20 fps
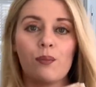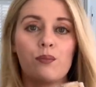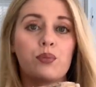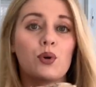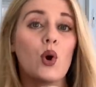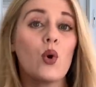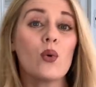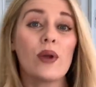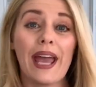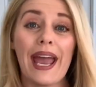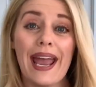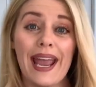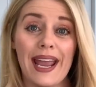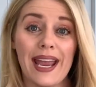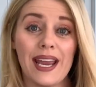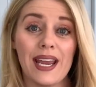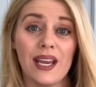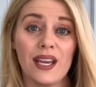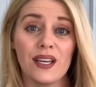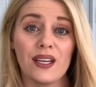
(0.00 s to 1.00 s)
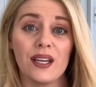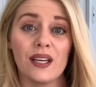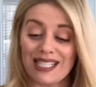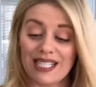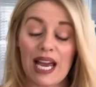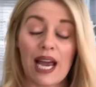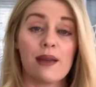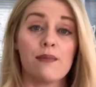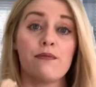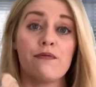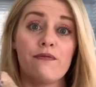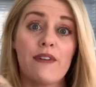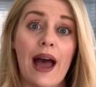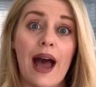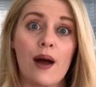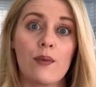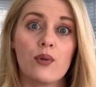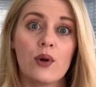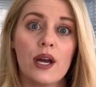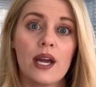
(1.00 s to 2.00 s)
brocade type
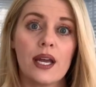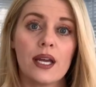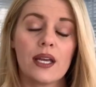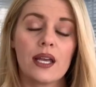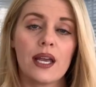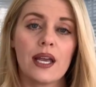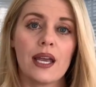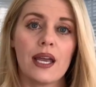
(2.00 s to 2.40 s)
fabric,